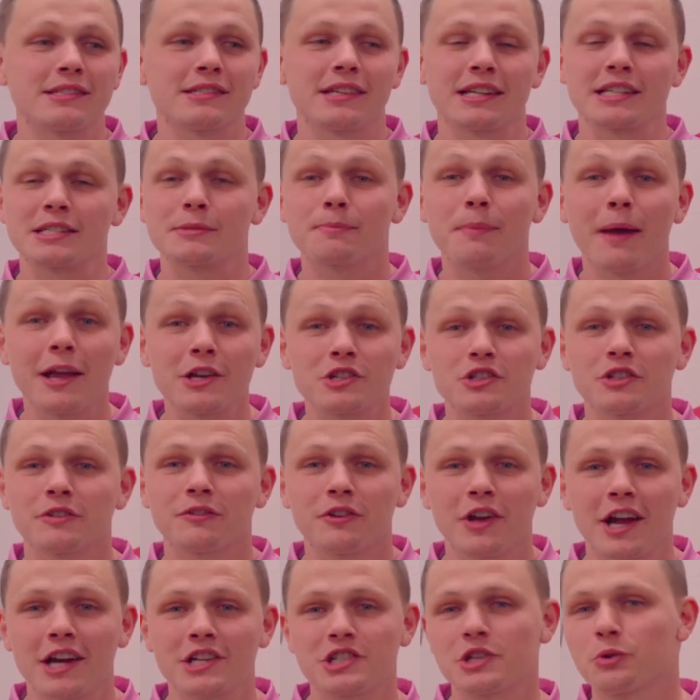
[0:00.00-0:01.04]
especially if
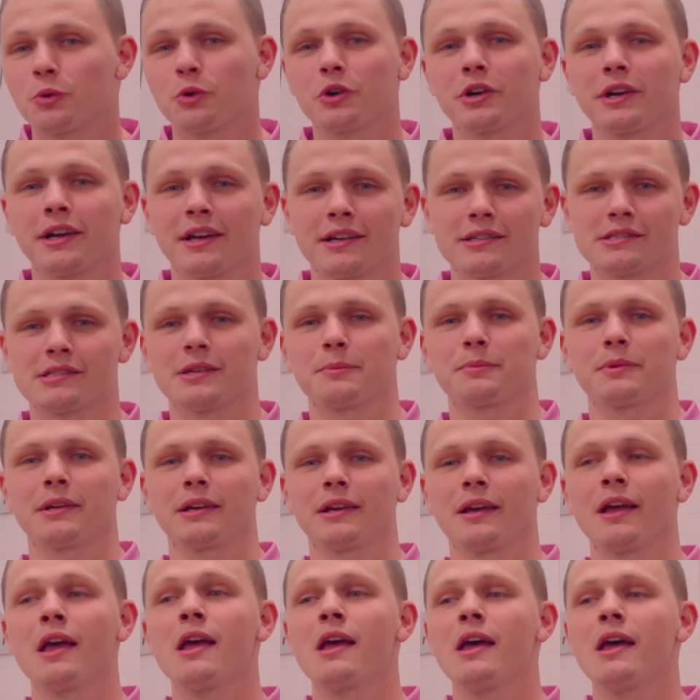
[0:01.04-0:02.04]
you're actually working on something.